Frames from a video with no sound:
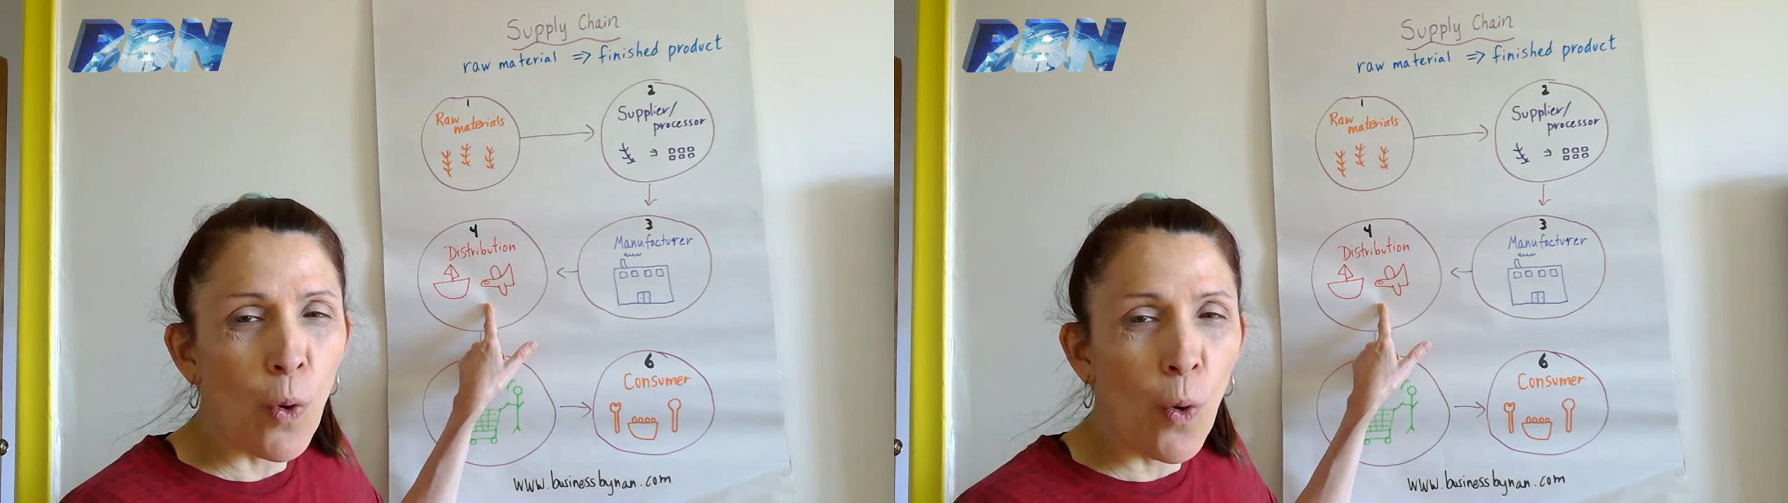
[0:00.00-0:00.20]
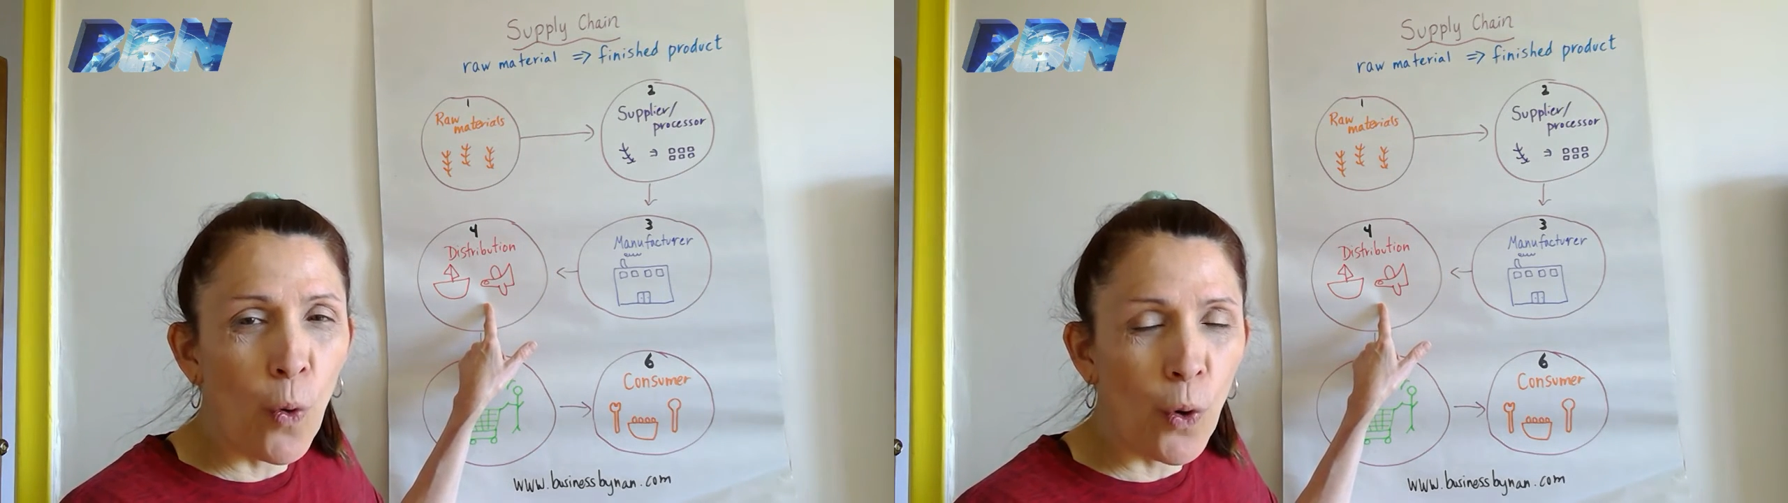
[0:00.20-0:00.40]

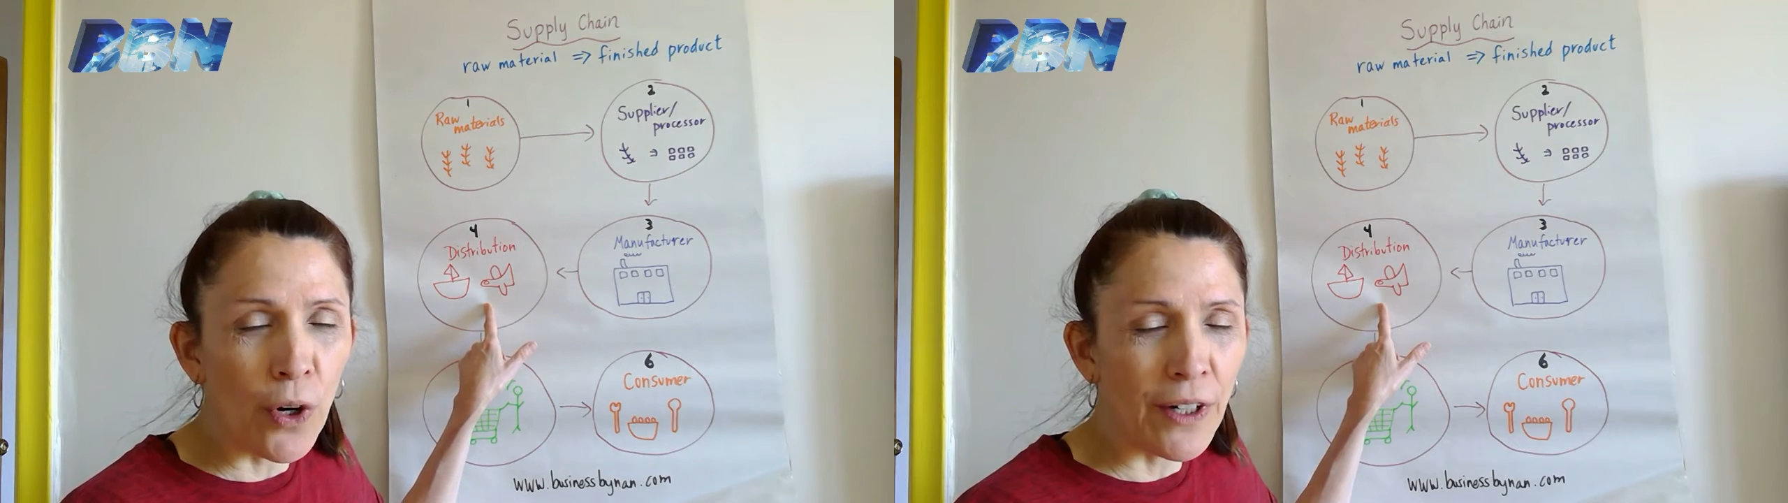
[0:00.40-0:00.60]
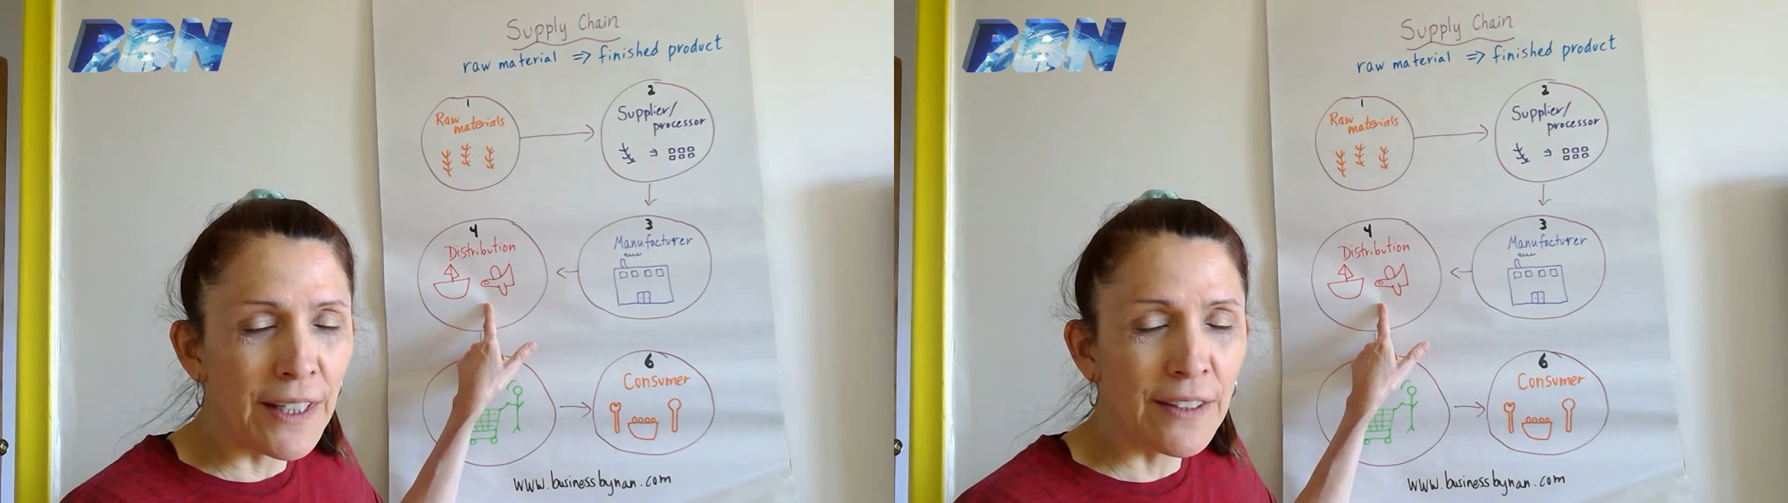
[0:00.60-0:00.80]

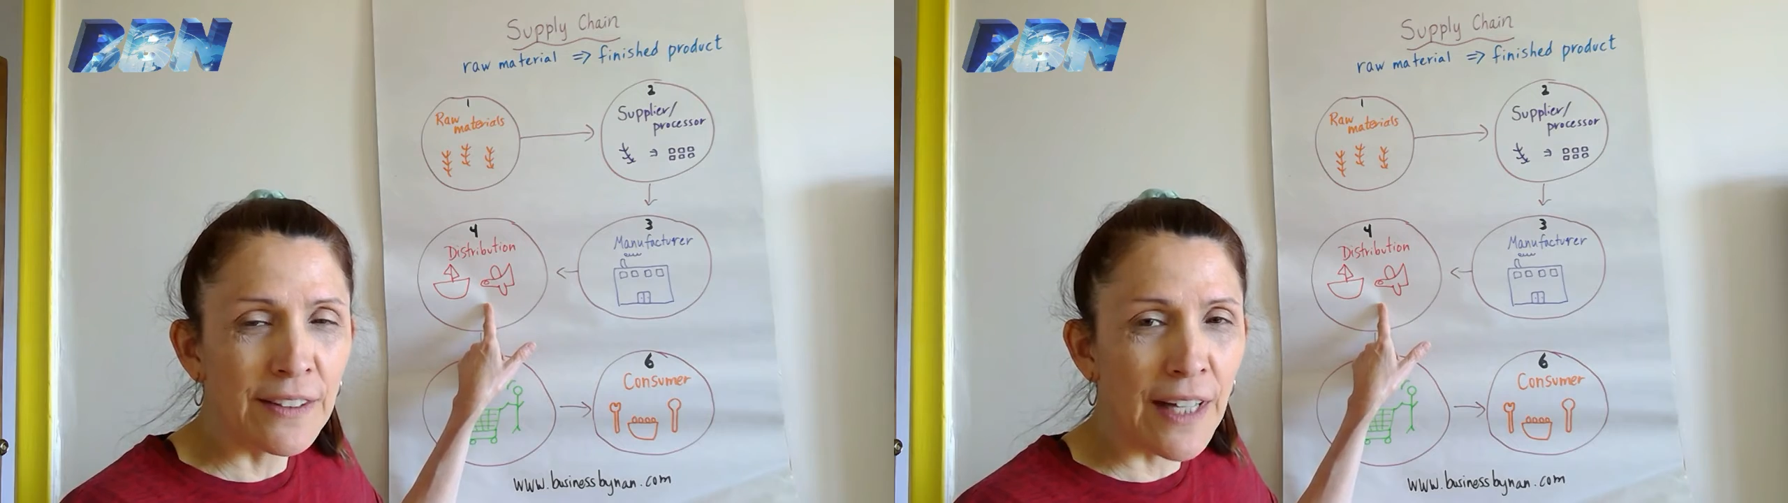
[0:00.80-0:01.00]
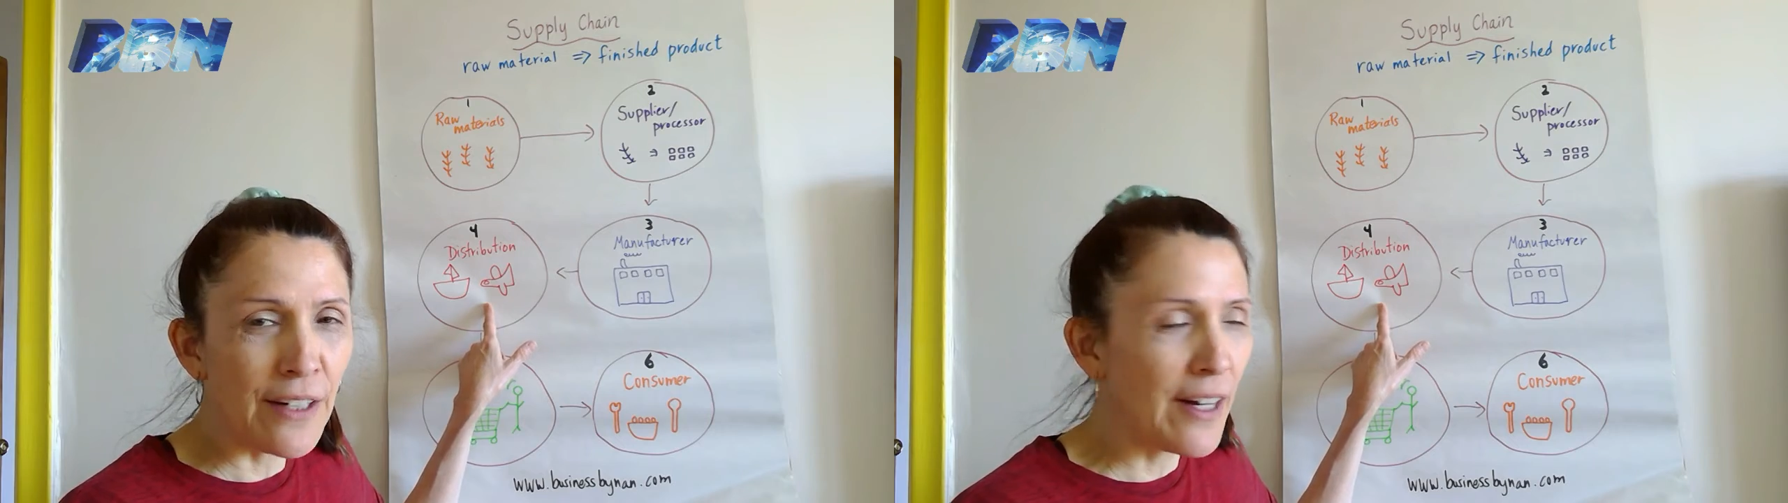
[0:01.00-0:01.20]
or it is sent